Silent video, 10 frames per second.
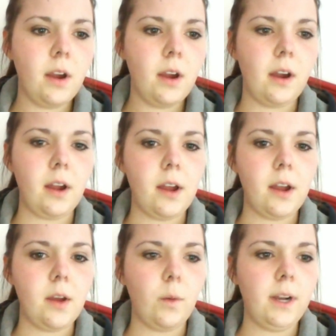
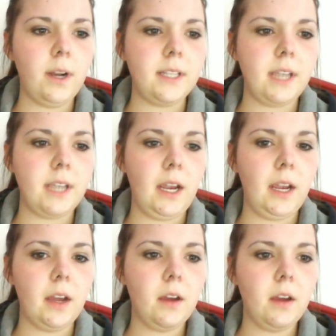Uh, what is
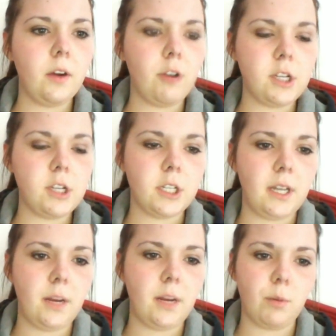a
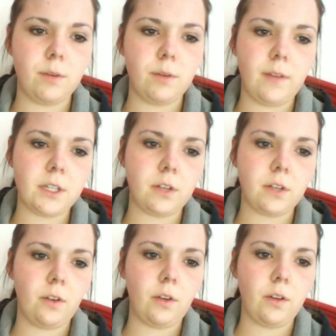Christian and a
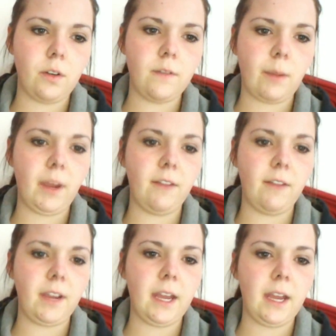professional family
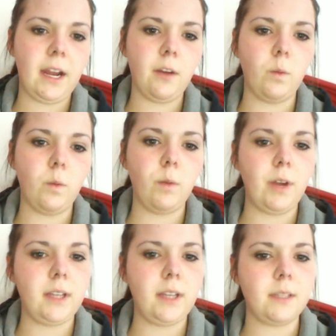advocate, and how did
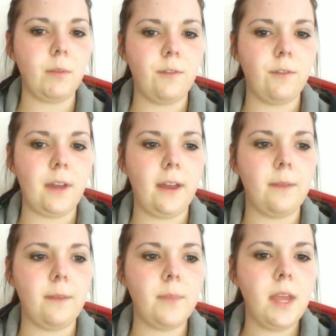Wilbur exemplify that?